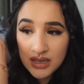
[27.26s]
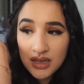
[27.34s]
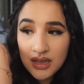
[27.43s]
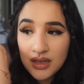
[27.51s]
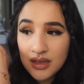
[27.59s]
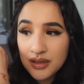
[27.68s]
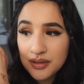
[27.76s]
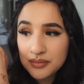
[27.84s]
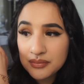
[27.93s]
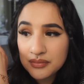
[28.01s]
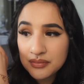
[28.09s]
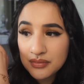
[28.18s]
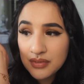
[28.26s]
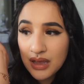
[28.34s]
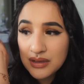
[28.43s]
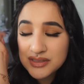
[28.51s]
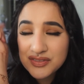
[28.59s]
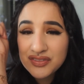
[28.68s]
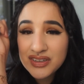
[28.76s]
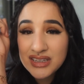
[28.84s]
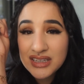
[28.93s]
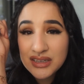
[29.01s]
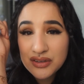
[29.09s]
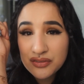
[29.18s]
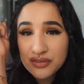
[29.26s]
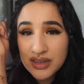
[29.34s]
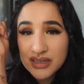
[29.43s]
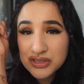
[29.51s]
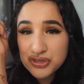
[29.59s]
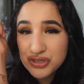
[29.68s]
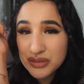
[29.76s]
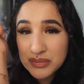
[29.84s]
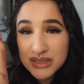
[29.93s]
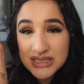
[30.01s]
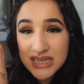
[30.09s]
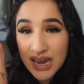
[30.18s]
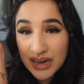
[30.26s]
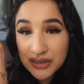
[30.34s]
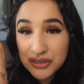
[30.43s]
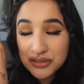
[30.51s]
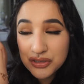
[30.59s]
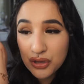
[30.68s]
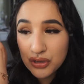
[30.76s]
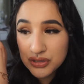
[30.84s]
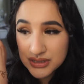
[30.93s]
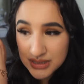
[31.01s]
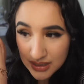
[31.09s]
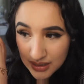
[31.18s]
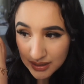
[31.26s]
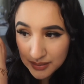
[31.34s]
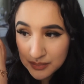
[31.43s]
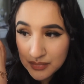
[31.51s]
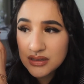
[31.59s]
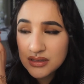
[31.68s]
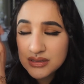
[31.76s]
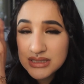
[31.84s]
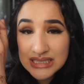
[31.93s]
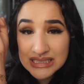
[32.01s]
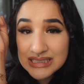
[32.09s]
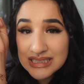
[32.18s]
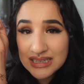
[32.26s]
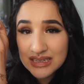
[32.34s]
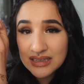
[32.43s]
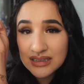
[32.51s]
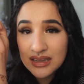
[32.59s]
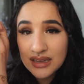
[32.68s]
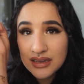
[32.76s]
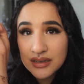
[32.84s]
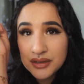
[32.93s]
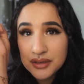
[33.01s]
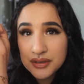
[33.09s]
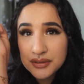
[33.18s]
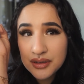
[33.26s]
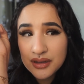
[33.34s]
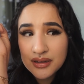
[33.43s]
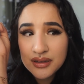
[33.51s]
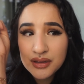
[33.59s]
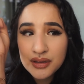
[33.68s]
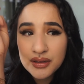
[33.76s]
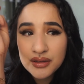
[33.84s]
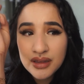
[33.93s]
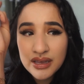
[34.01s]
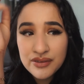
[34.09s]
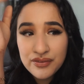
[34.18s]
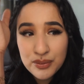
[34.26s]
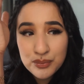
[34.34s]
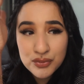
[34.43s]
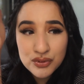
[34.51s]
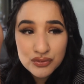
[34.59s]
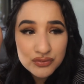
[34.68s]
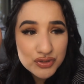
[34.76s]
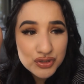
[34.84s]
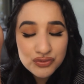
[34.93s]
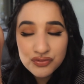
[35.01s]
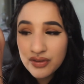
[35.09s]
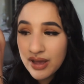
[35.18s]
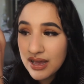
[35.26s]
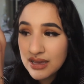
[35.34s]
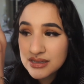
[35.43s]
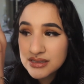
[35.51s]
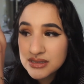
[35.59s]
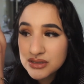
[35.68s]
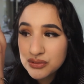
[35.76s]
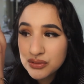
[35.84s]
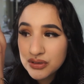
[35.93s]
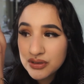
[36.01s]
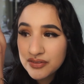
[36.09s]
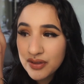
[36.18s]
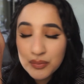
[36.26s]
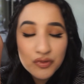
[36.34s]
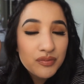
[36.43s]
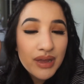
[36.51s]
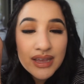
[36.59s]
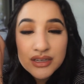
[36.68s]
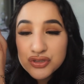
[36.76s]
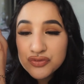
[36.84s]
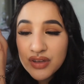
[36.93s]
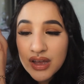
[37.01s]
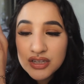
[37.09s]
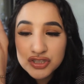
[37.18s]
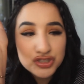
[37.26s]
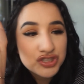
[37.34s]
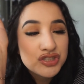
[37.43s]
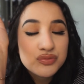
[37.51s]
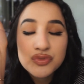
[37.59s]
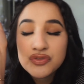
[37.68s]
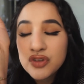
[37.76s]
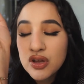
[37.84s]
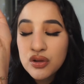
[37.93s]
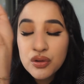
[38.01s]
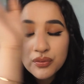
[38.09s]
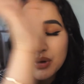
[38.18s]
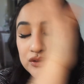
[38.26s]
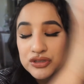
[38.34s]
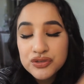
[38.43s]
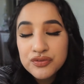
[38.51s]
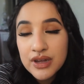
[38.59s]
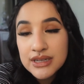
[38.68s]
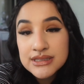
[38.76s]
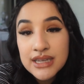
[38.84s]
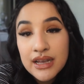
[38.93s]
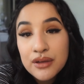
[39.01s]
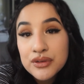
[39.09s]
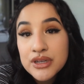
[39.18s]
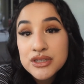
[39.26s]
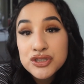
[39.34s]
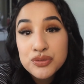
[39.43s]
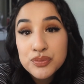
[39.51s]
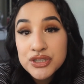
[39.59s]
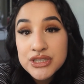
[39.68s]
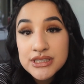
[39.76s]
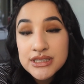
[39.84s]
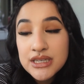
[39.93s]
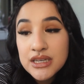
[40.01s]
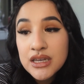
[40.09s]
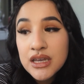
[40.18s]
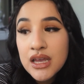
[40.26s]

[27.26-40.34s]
um, I was feeling extremely tired all the time, dizzy, like uh, like if I move too fast or if I move my head too fast or just moved around too fast, like I would get super dizzy.